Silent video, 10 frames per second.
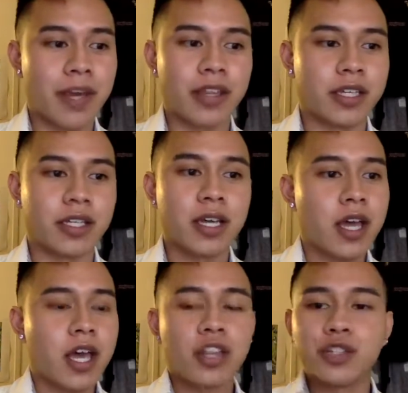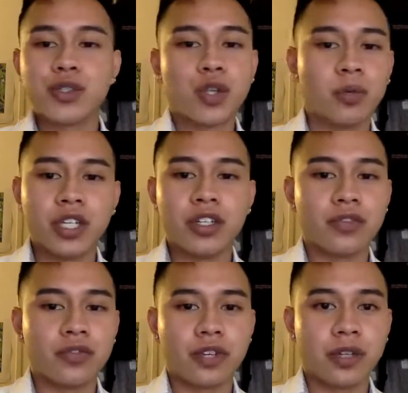I think there's so many
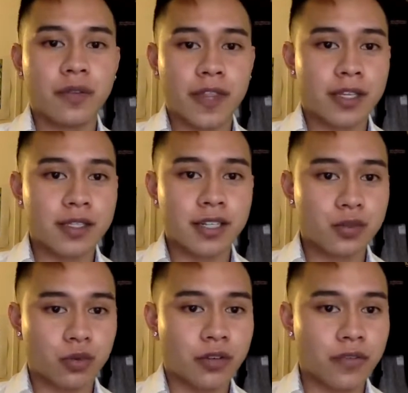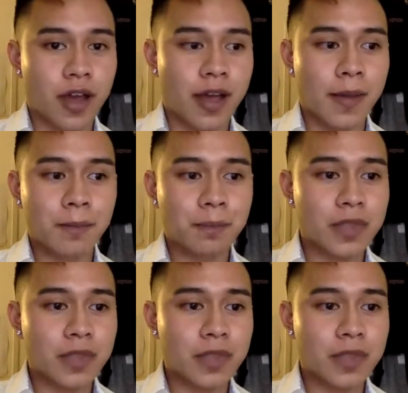different things that TroyFi